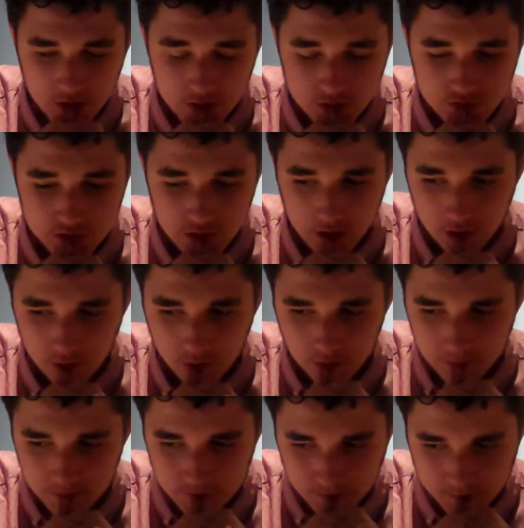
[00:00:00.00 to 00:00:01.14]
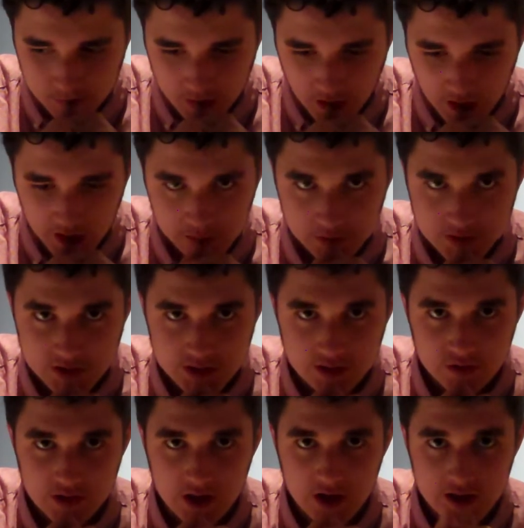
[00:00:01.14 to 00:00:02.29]
So I will see
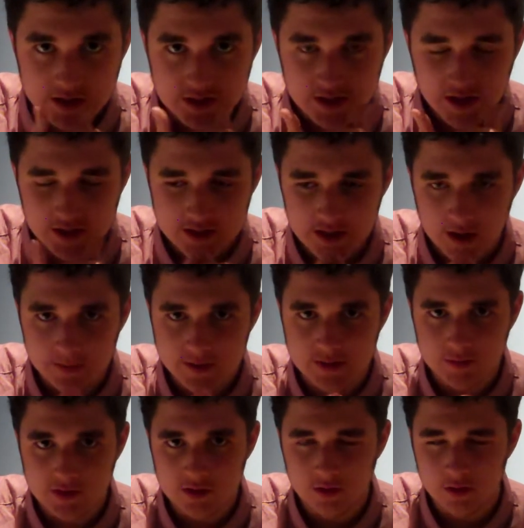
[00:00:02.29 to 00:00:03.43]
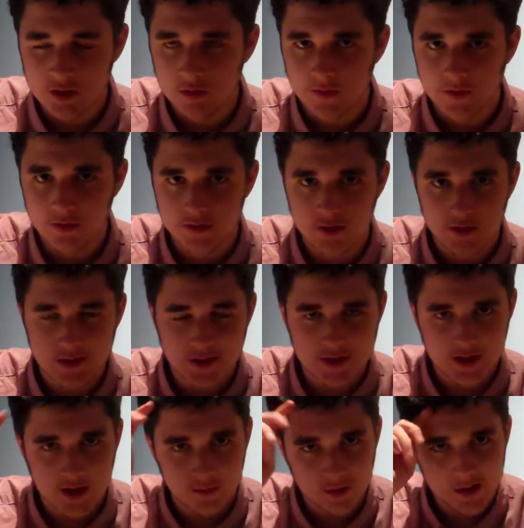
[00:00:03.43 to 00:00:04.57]
you guys next time. This is Mr. Doctor Who Fan 13
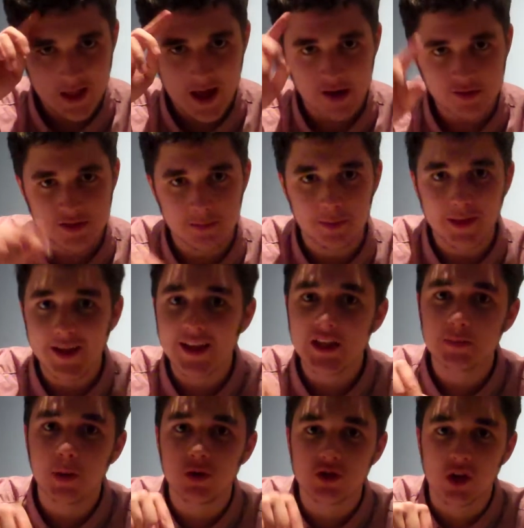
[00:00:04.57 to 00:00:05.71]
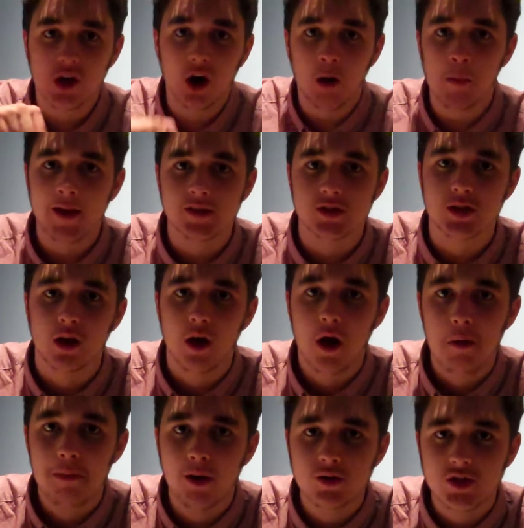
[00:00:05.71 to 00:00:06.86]
saying word out and please post a comment.
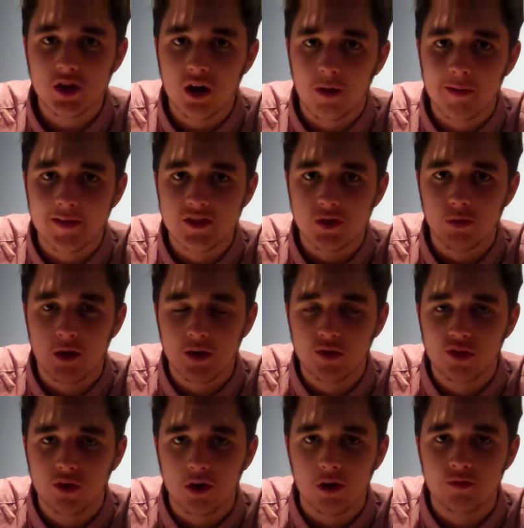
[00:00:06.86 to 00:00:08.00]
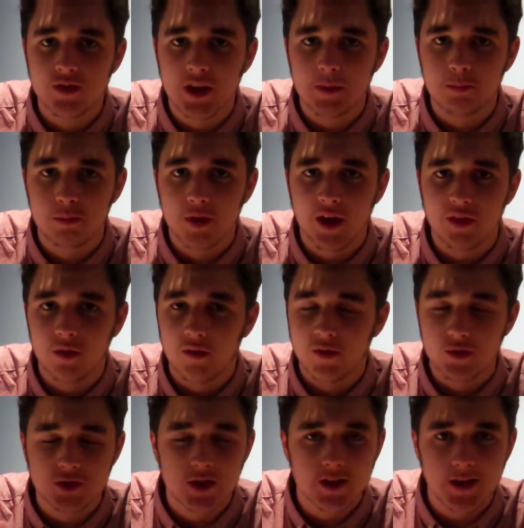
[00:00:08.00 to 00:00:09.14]
Post a comment on what you thought of Deep Breath. Have you
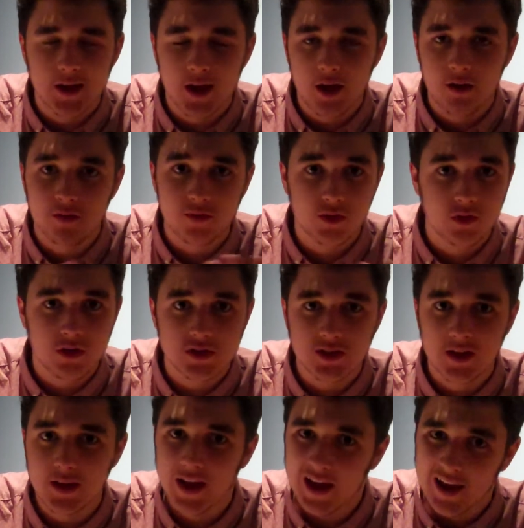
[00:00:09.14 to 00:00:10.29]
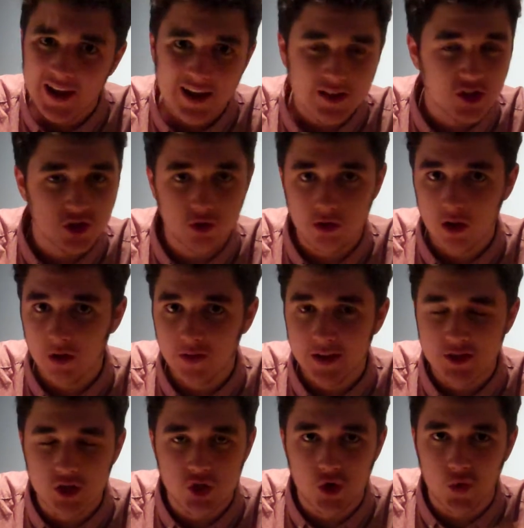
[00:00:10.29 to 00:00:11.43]
seen it yet? Or have you not seen it yet? Did you love
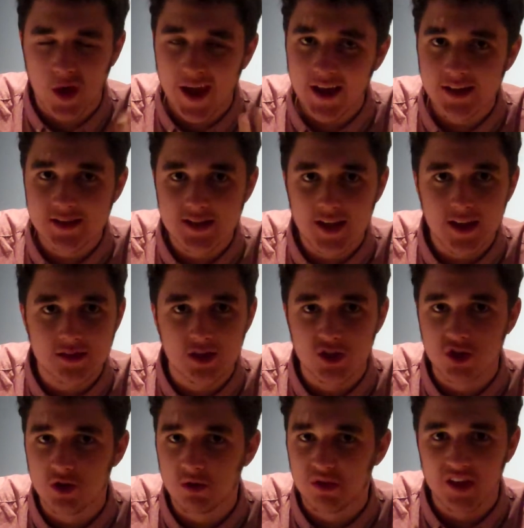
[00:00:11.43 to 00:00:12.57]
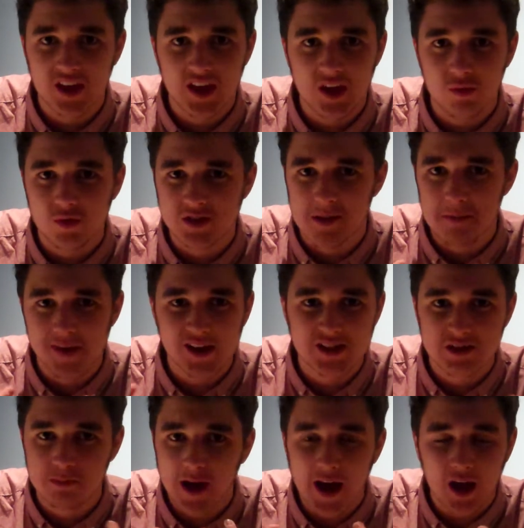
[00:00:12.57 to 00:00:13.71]
it? Did you hate it? Did you think it was a
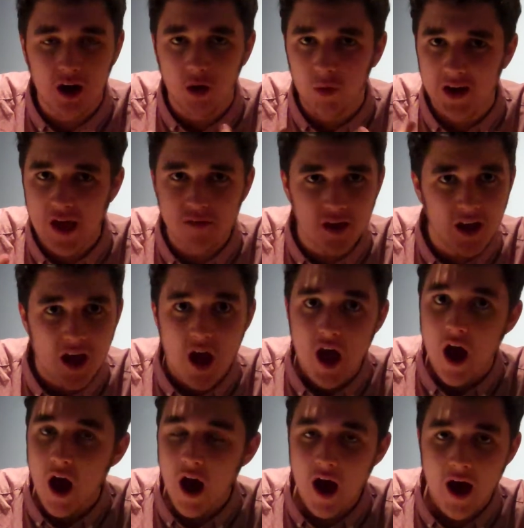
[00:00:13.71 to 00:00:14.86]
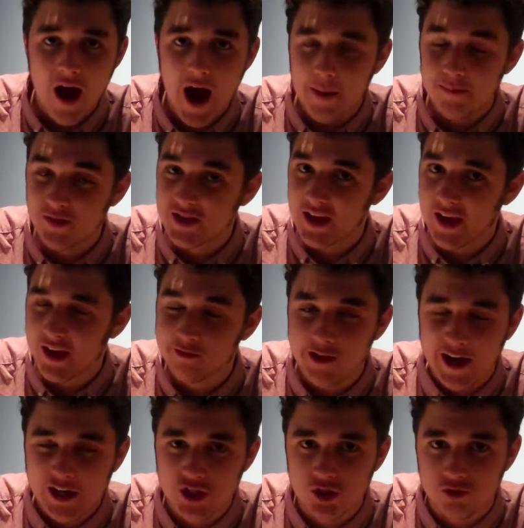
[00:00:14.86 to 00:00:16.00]
mixed bag or whatever? Uh, I'm seeing
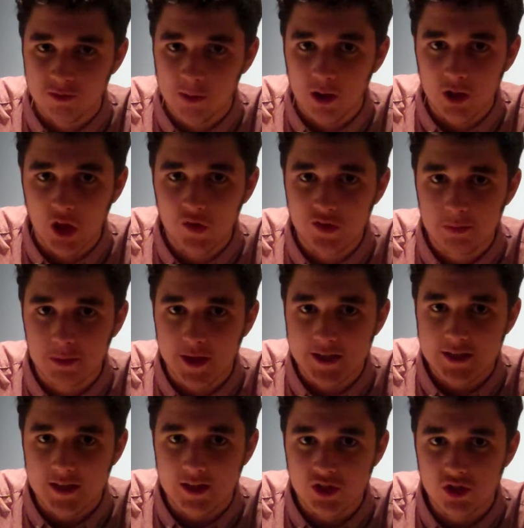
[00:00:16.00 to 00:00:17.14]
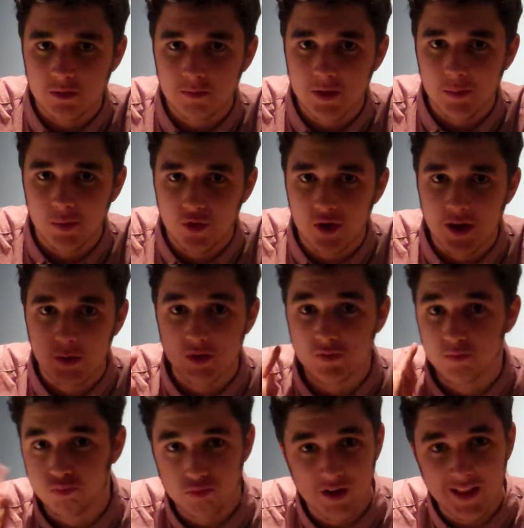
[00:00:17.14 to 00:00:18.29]
reactions from all over the place here. Some people thought it was
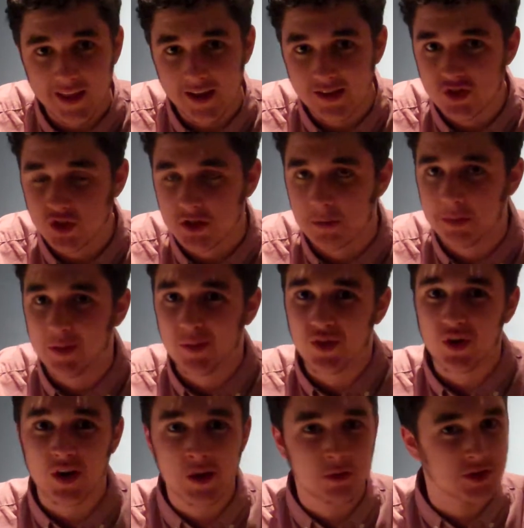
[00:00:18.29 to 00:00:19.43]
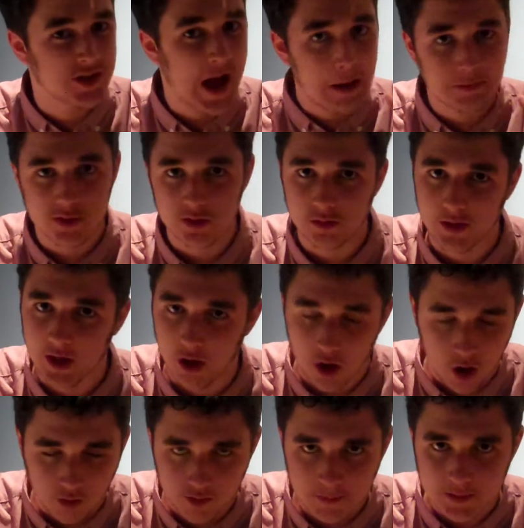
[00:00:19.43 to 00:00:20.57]
brilliant, some people thought it was absolutely
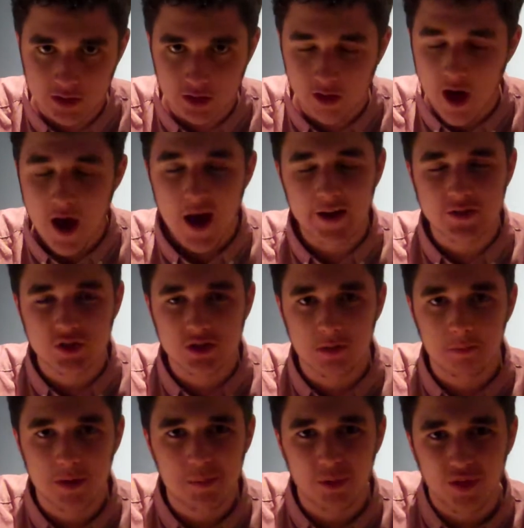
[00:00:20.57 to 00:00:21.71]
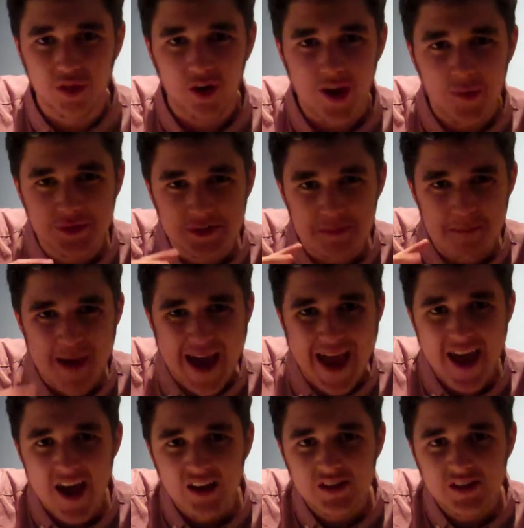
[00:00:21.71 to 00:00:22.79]
horrible, and some people thought it was meh.